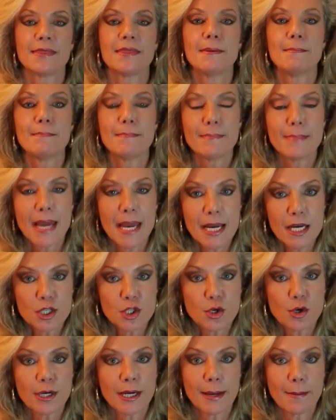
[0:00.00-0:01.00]
The
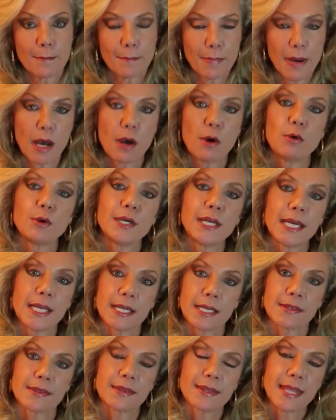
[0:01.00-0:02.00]
major
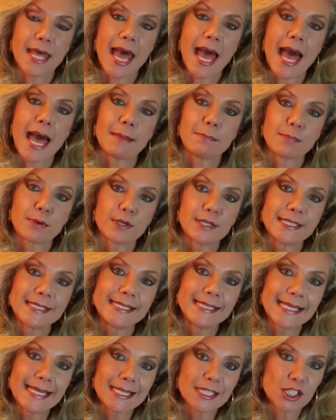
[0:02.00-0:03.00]
component that
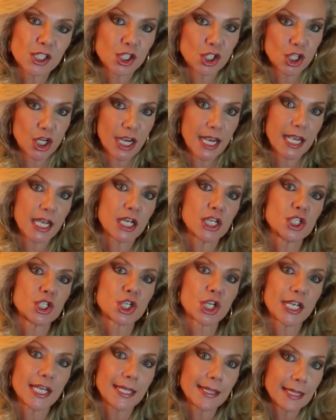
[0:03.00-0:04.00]
predicts
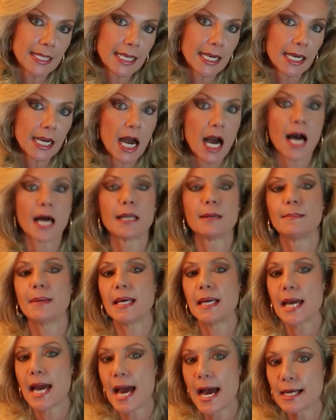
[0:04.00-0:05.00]
change in the
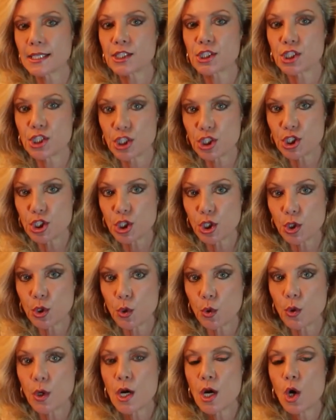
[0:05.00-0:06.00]
economy has to
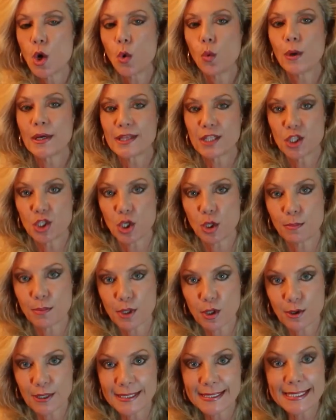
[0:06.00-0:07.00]
do with
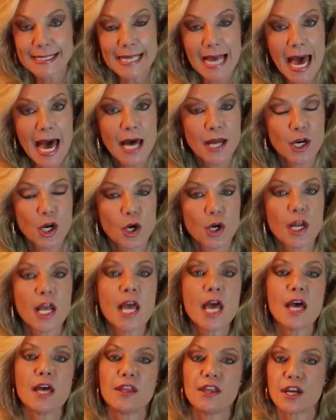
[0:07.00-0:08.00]
Jupiter and Saturn.
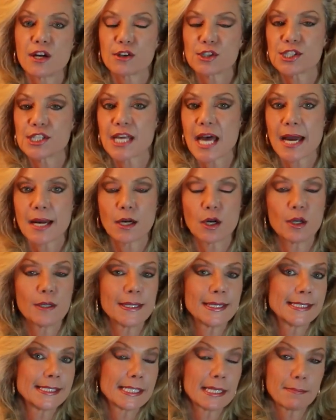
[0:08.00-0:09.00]
Their
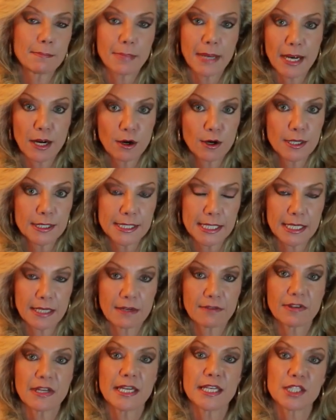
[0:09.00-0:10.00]
cycle is
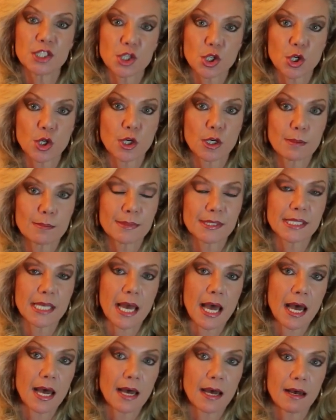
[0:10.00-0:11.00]
imperative in terms
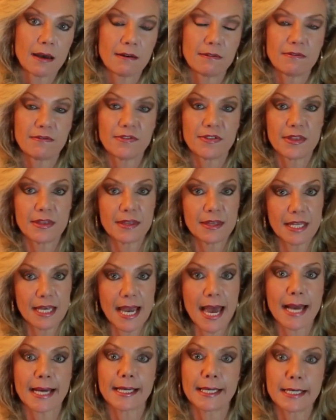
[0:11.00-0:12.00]
of
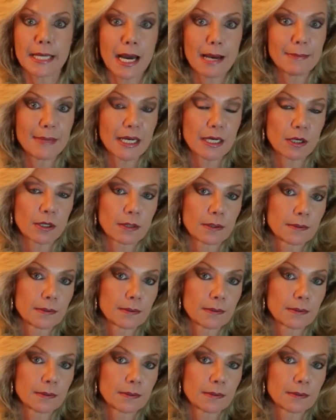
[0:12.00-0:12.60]
the economic